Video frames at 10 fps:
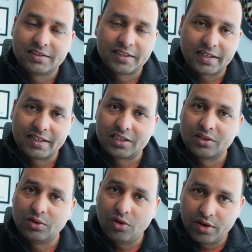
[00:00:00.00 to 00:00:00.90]

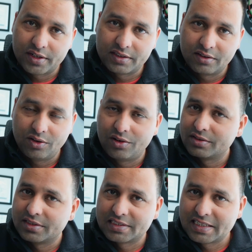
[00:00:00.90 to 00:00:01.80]
technical audit or
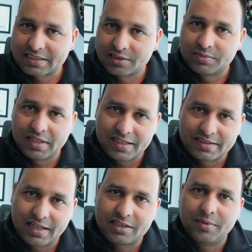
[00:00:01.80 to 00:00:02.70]
the systems
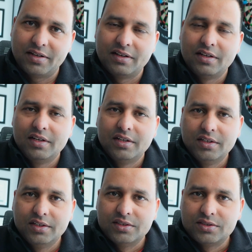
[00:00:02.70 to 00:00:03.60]
assessment?
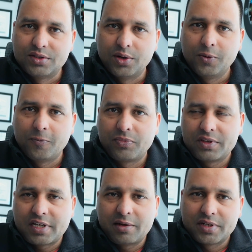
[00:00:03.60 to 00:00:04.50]
So
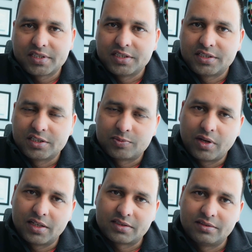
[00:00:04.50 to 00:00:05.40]
Cyber Essentials
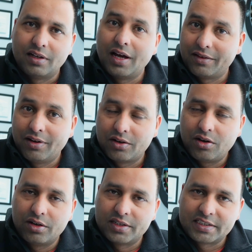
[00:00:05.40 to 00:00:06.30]
Plus, I'll
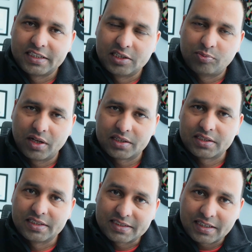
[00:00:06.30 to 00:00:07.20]
call it CE Plus.
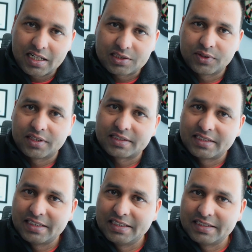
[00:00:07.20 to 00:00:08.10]
It starts with a
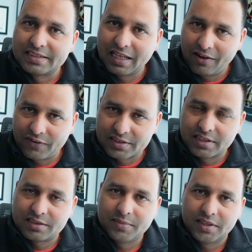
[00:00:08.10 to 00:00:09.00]
CE
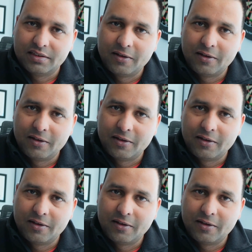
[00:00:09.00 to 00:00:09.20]
self-assessment.